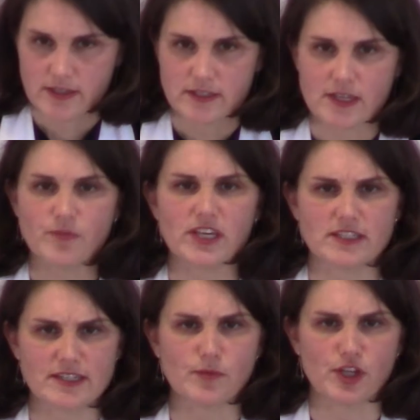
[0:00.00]
Something
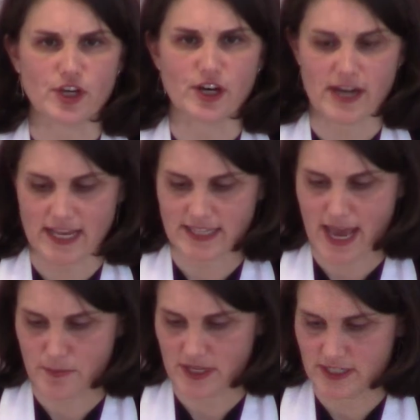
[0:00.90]
similar has
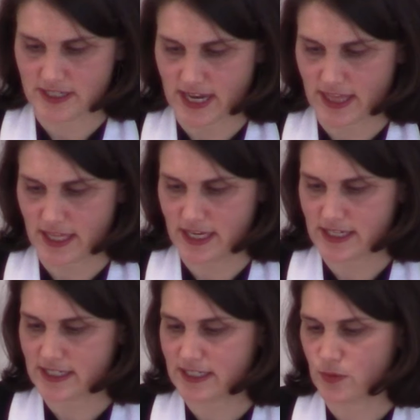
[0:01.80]
happened, I think,